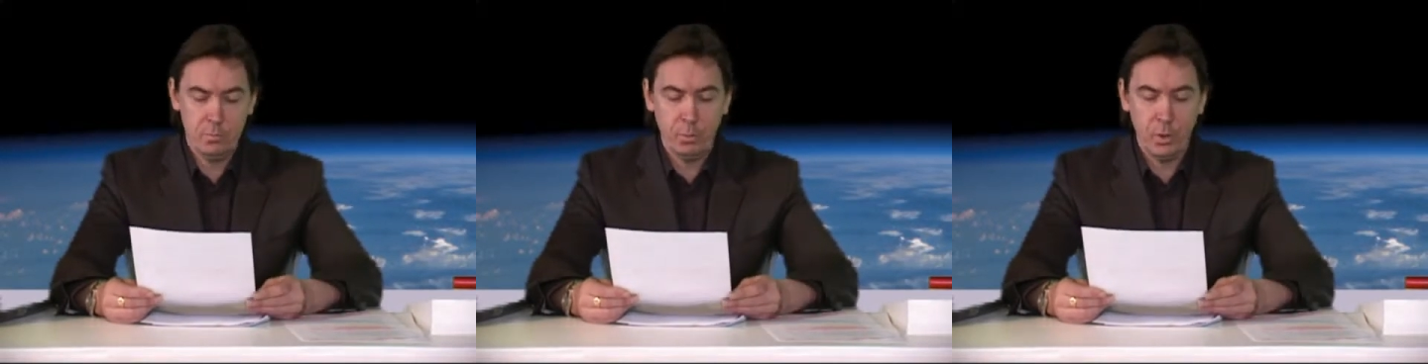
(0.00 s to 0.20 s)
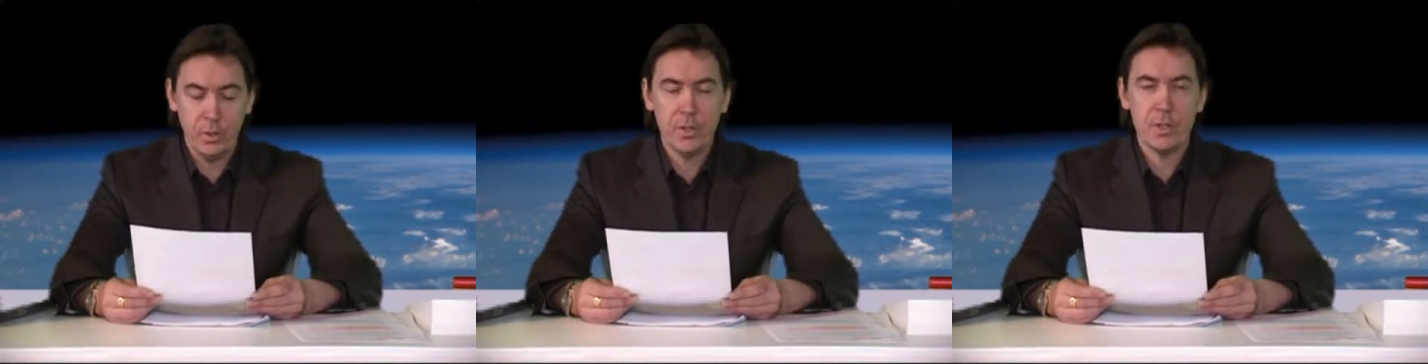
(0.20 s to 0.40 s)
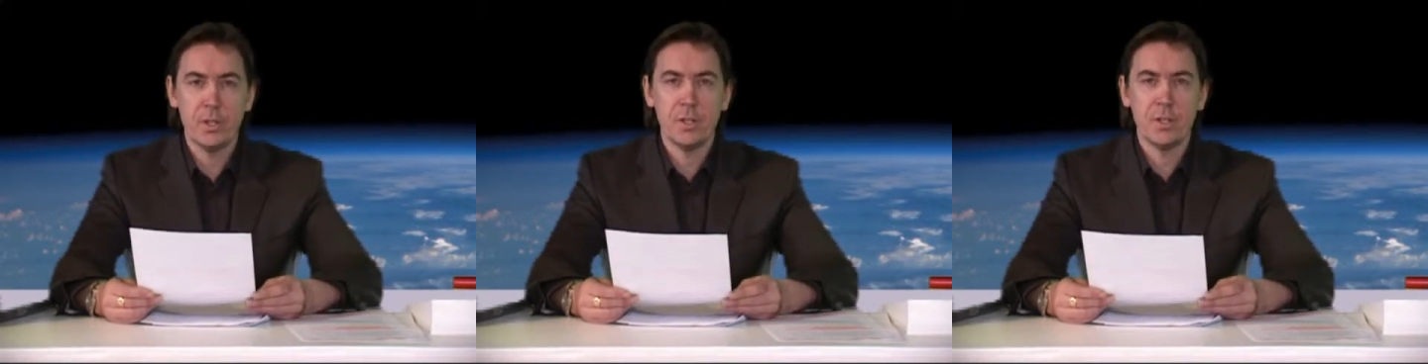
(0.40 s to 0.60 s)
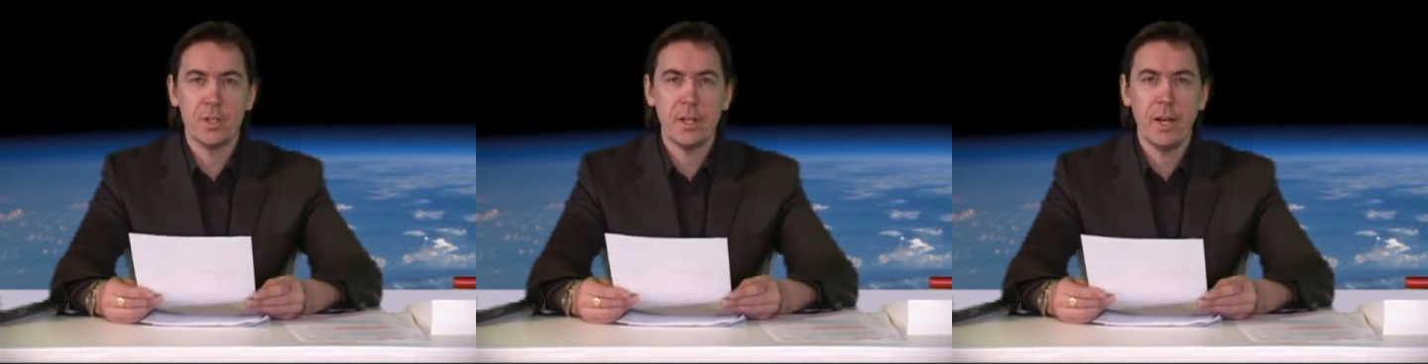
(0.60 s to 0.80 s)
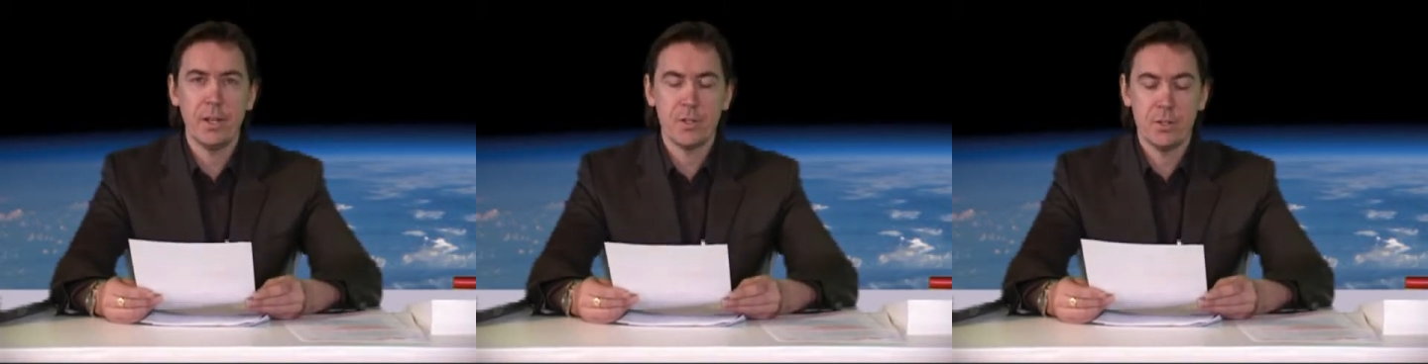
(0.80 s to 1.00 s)
poisonous
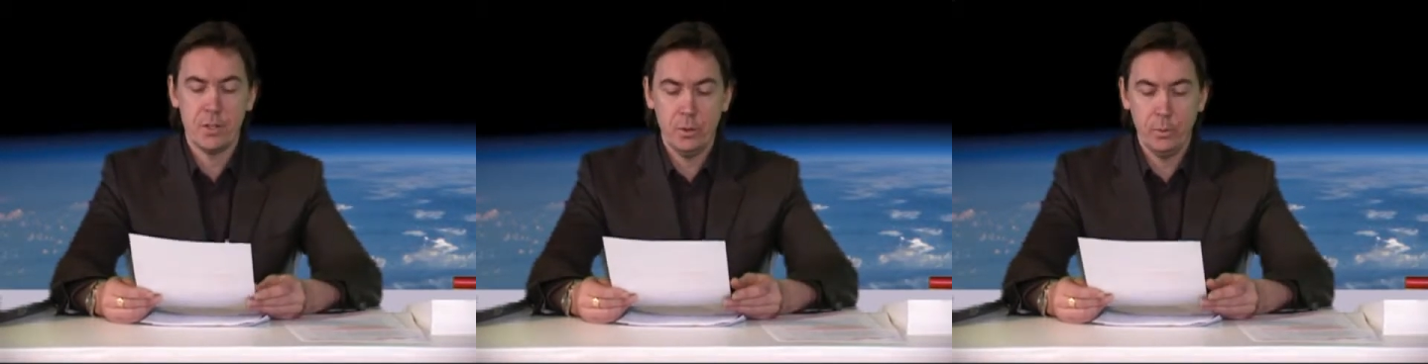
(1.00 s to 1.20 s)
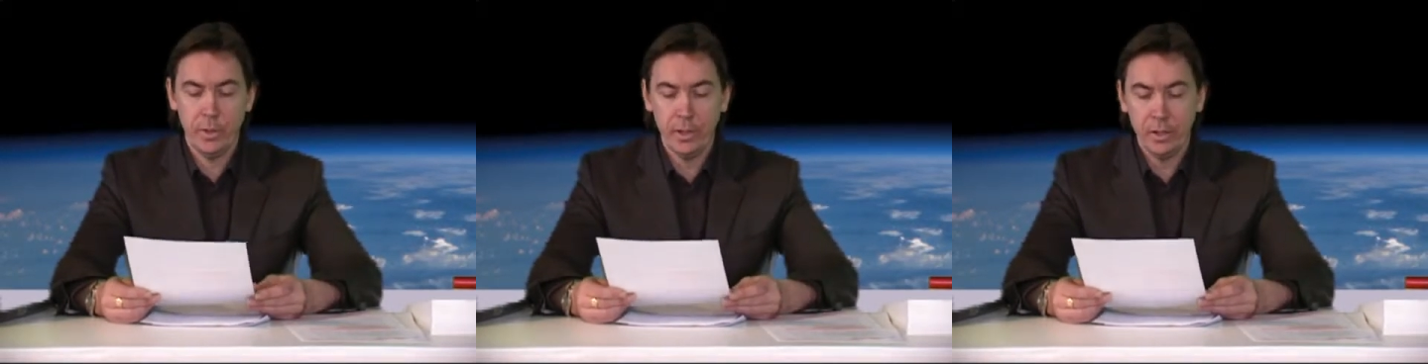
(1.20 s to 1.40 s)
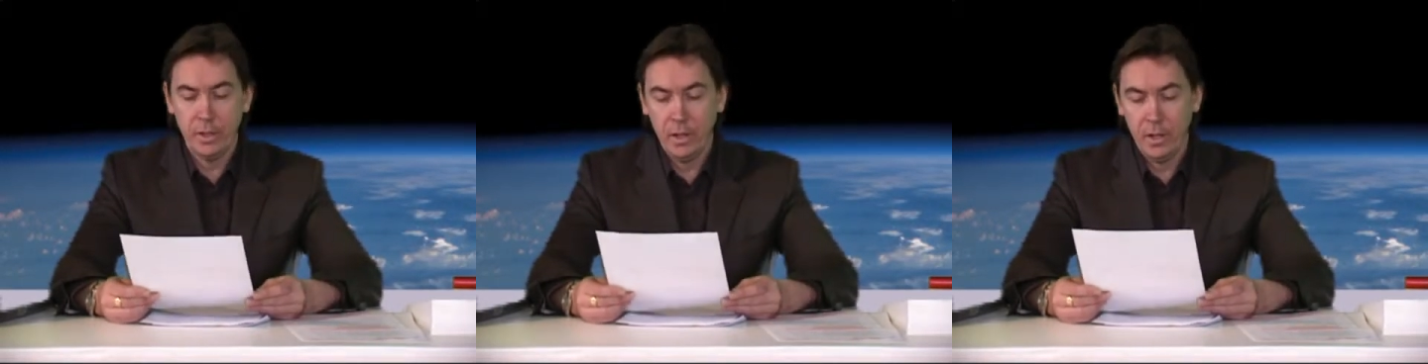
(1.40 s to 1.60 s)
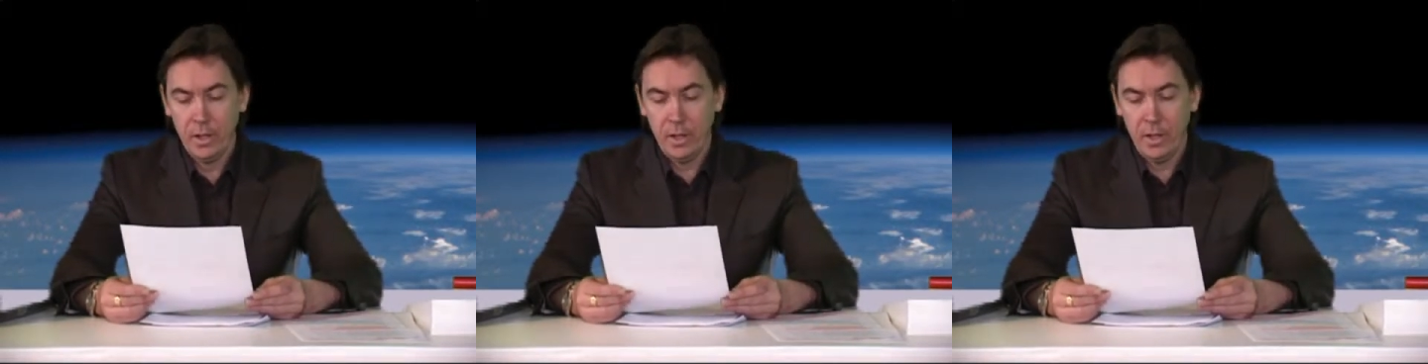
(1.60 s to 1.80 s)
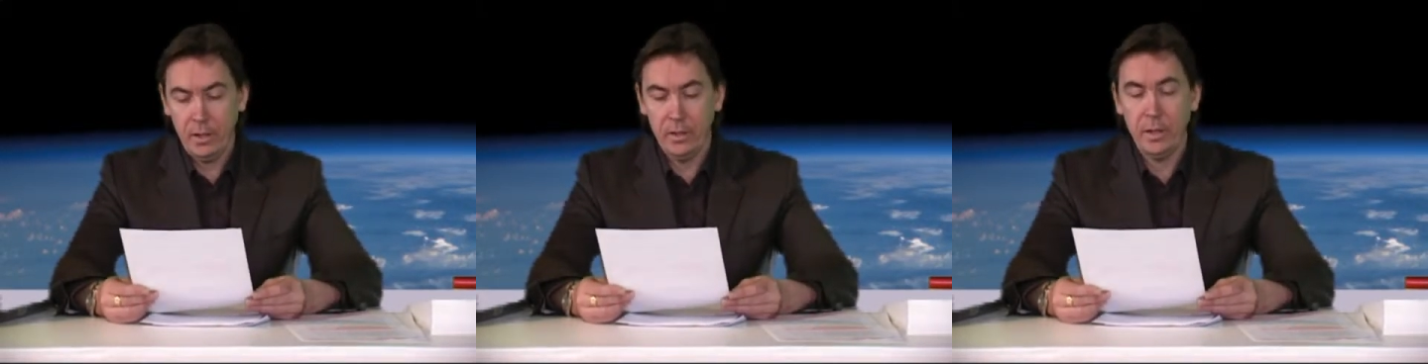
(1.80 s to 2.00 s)
gas doing
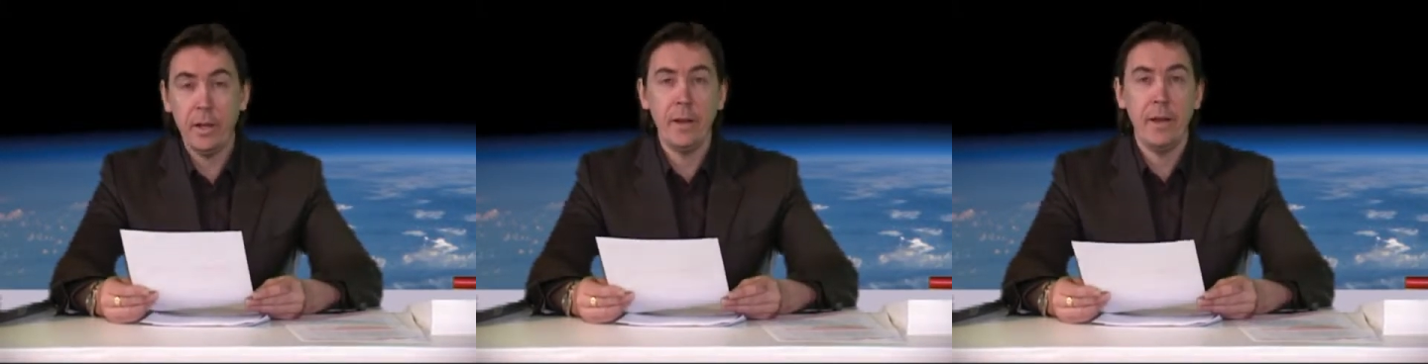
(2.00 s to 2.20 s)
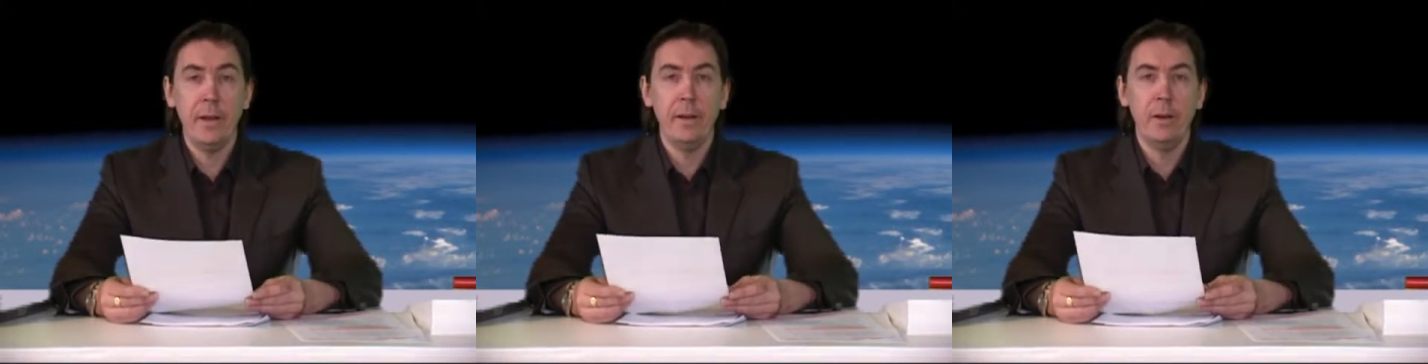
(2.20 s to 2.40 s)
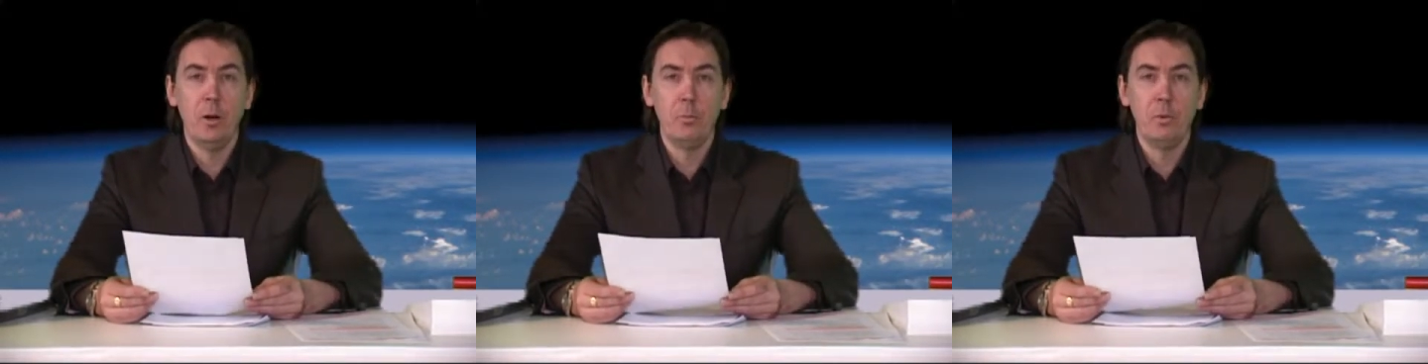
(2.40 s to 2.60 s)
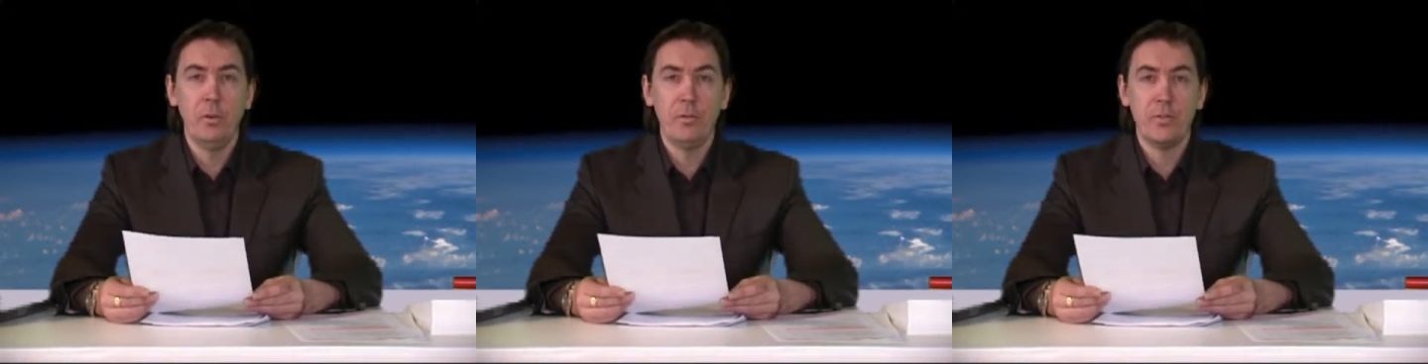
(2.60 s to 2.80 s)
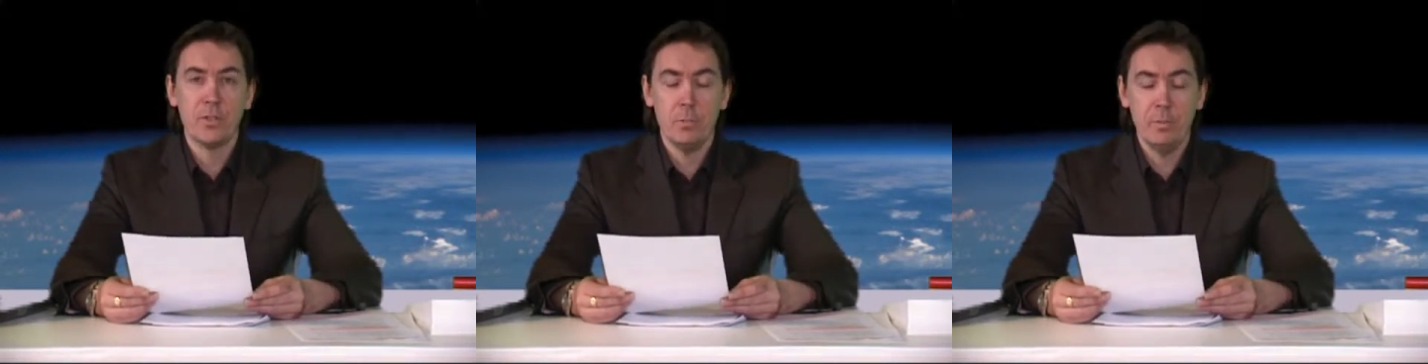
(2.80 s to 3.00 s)
in the air
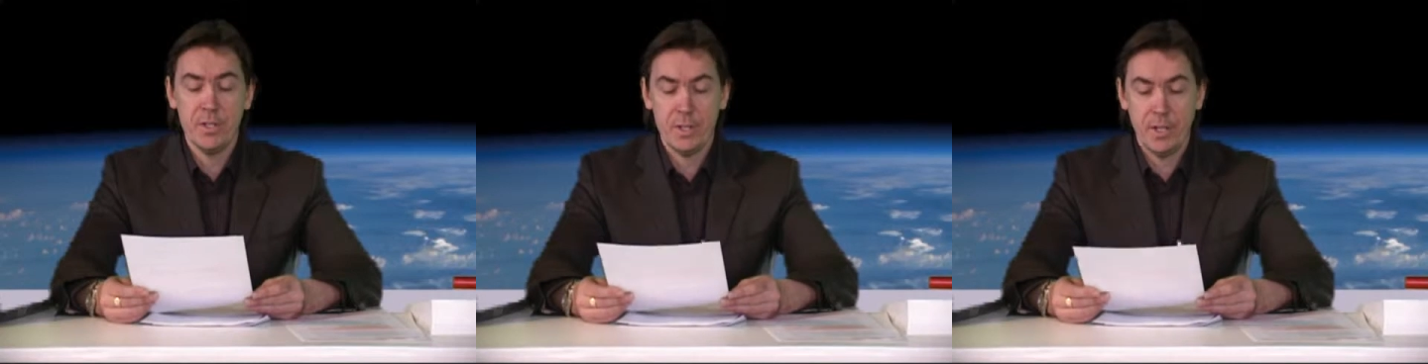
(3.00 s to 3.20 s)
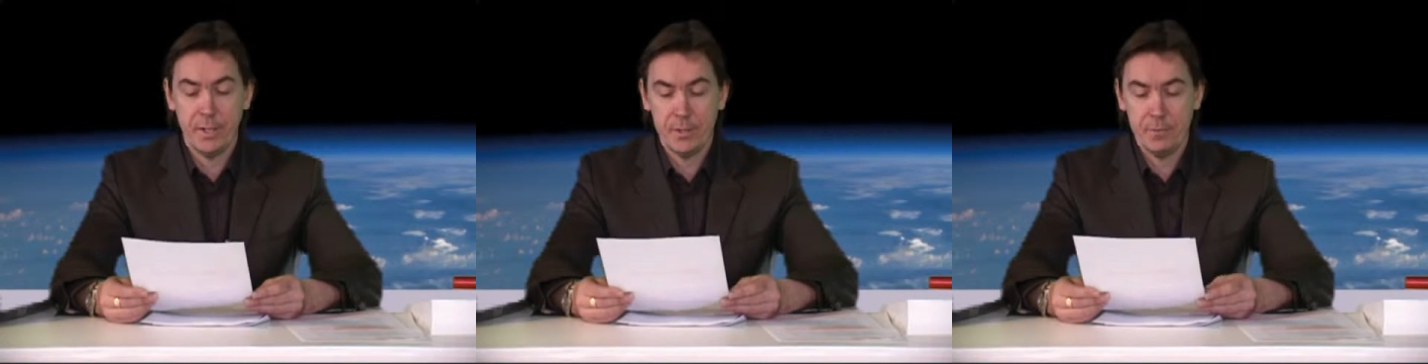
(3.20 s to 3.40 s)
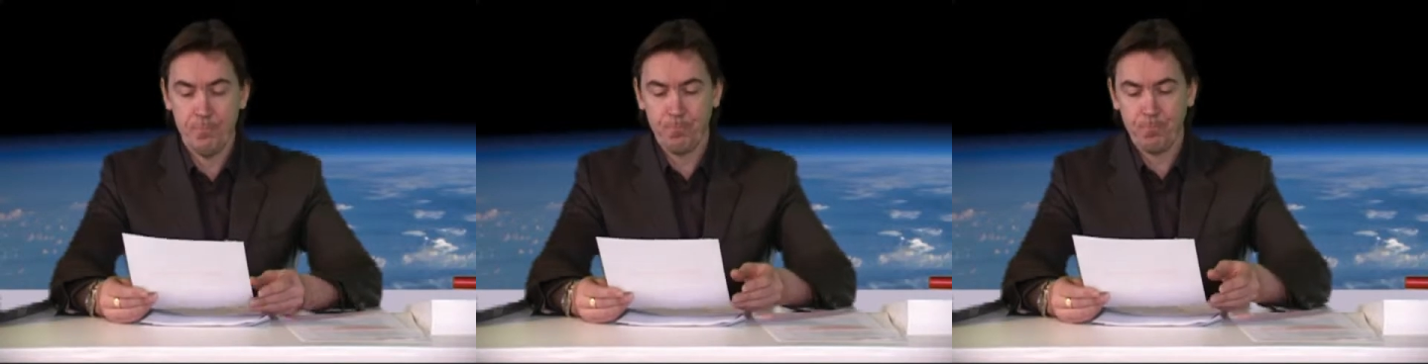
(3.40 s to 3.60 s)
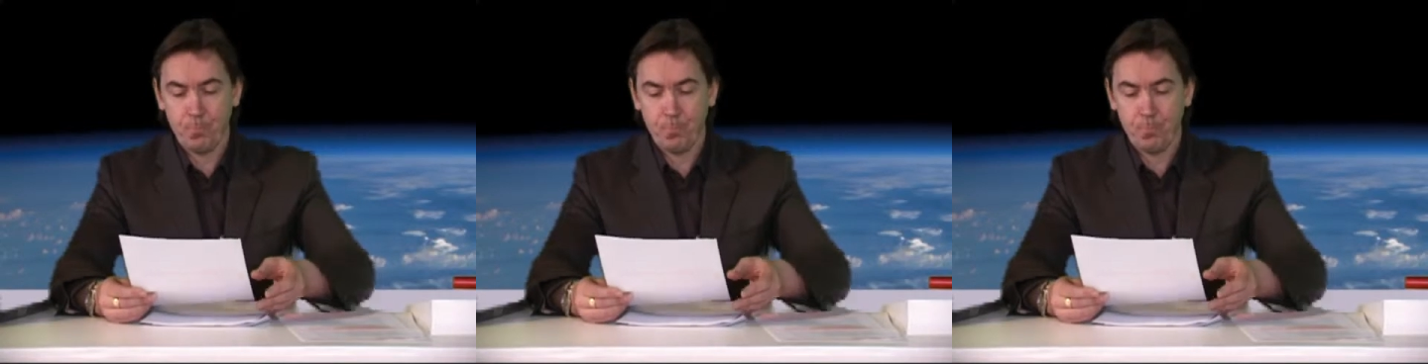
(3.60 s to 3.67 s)
above Somerset?